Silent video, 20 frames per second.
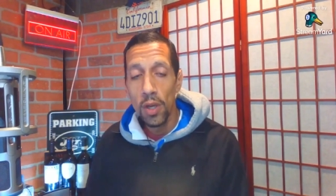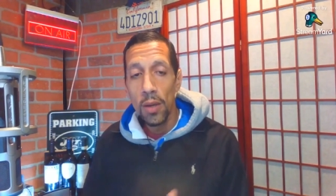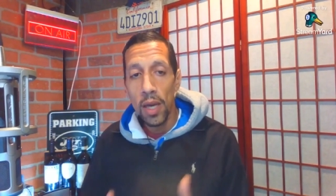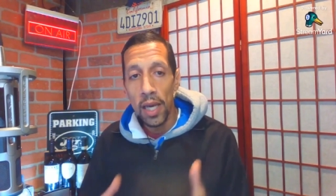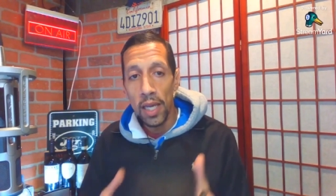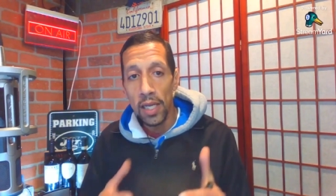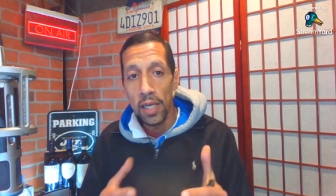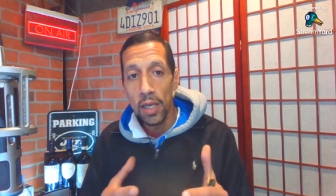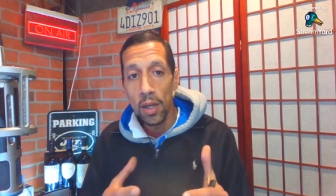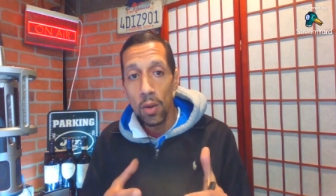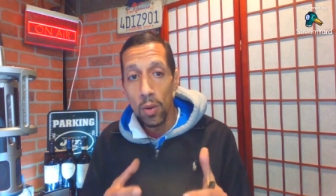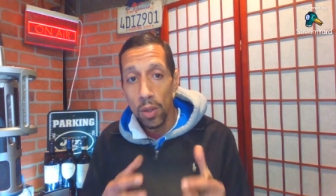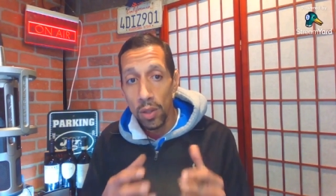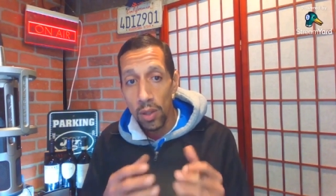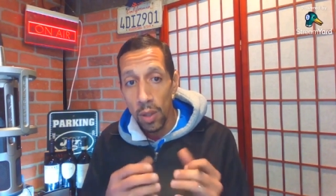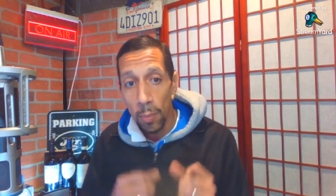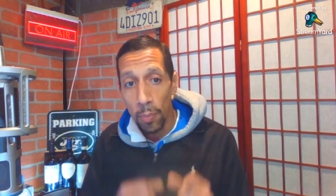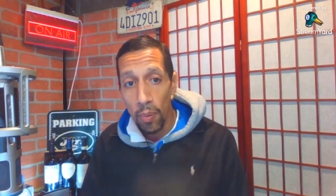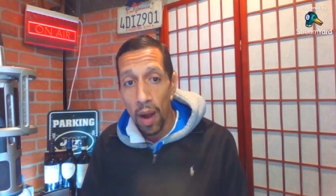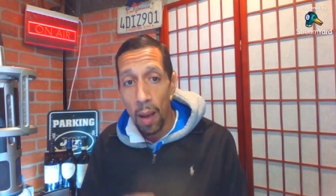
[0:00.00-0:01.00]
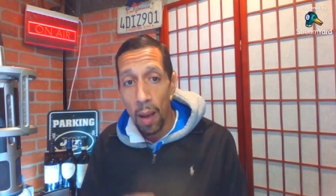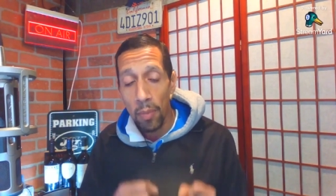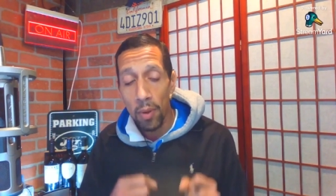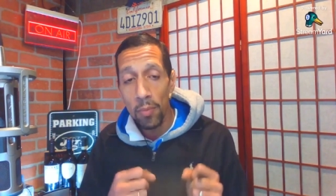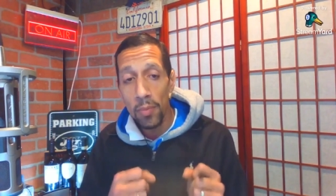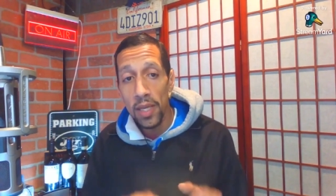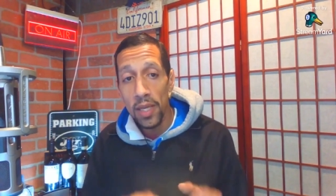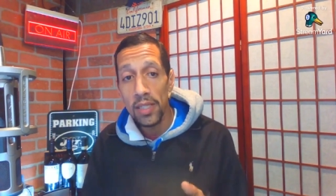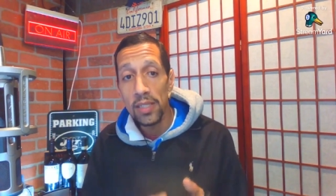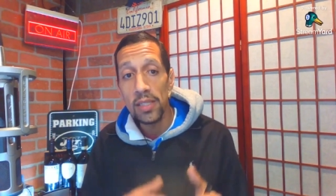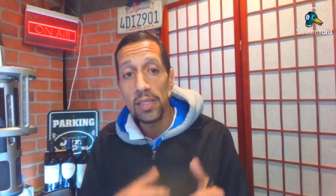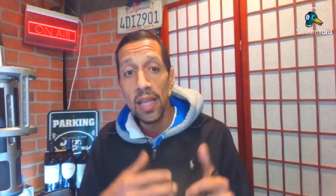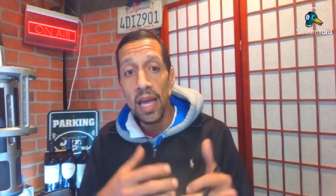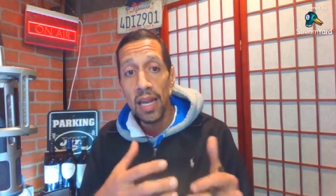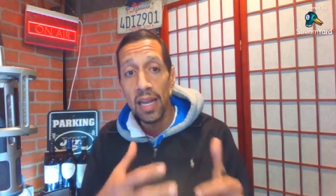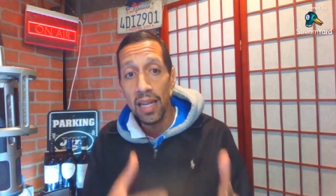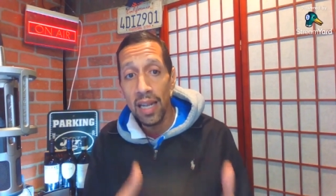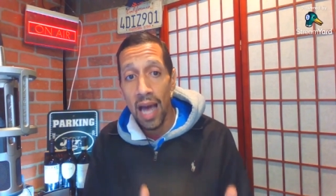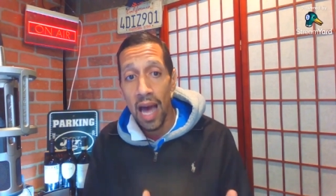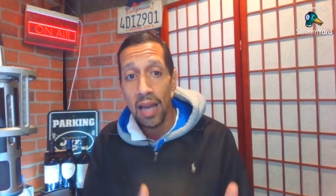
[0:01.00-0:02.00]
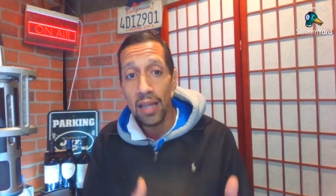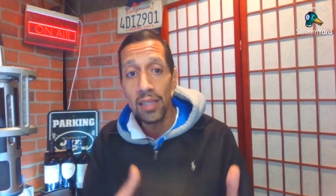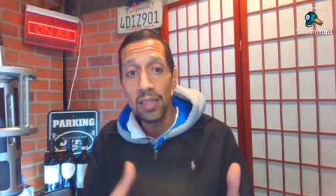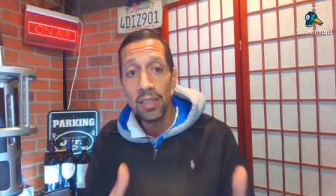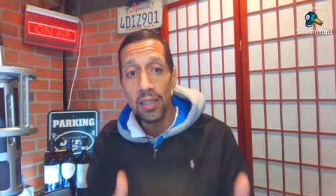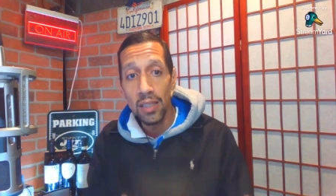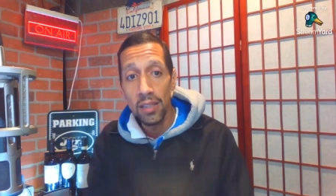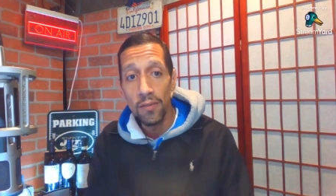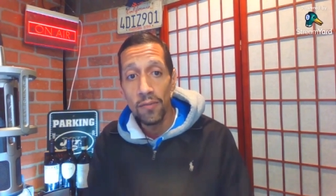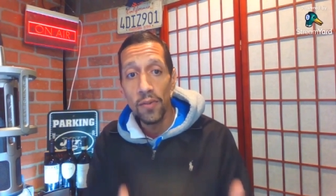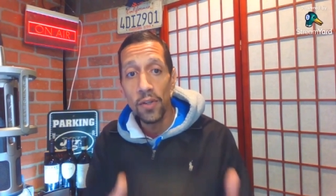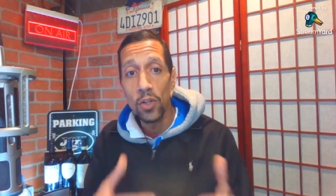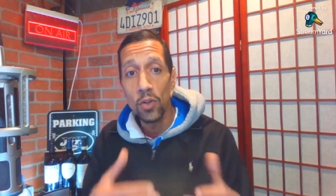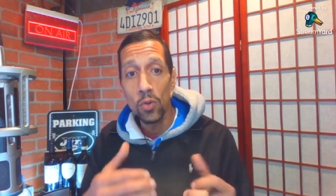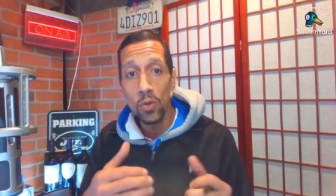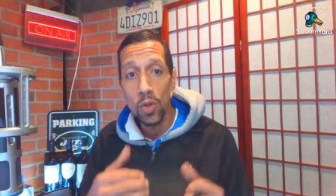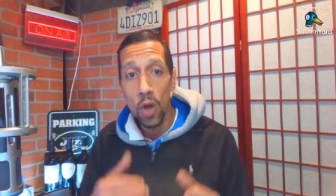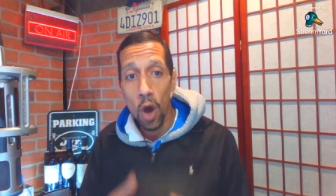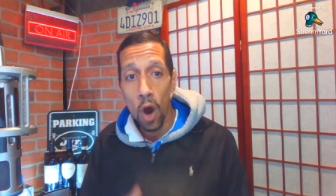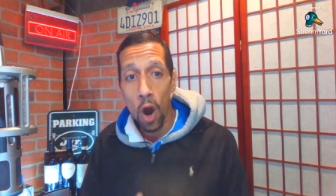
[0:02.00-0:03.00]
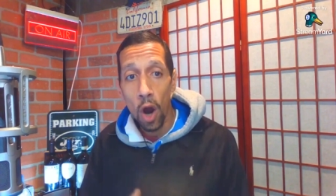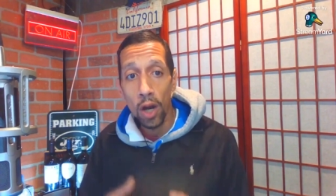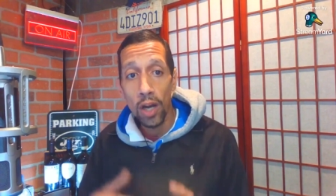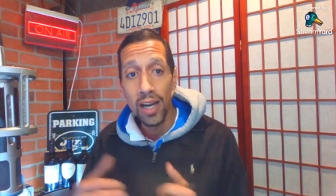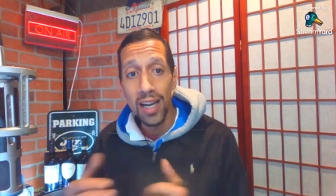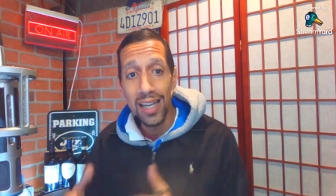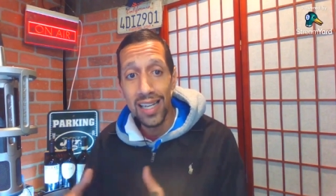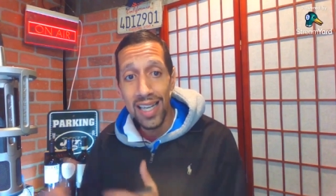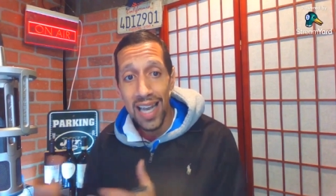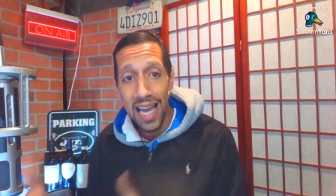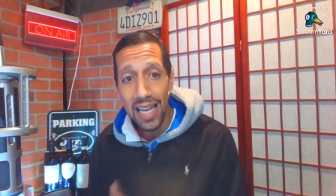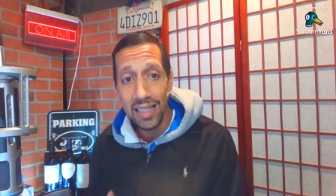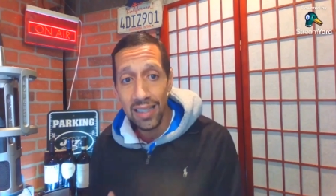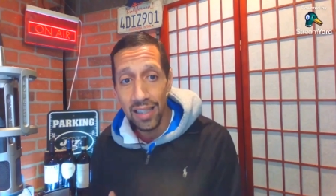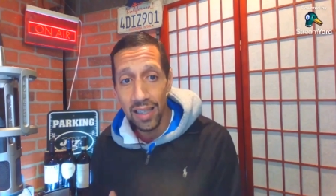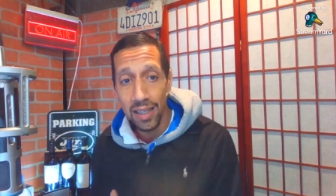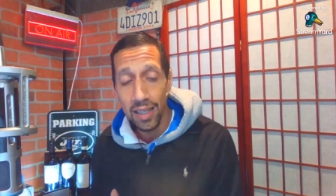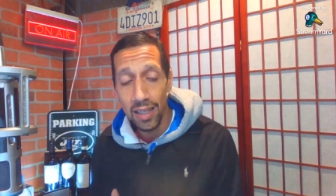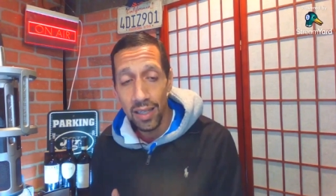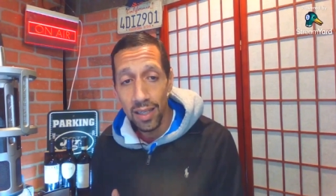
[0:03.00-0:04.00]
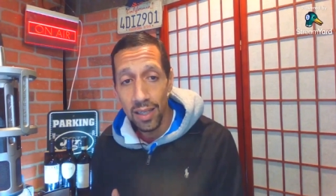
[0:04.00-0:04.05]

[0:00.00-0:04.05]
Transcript: And the problem is, is that a lot of these individuals are connected.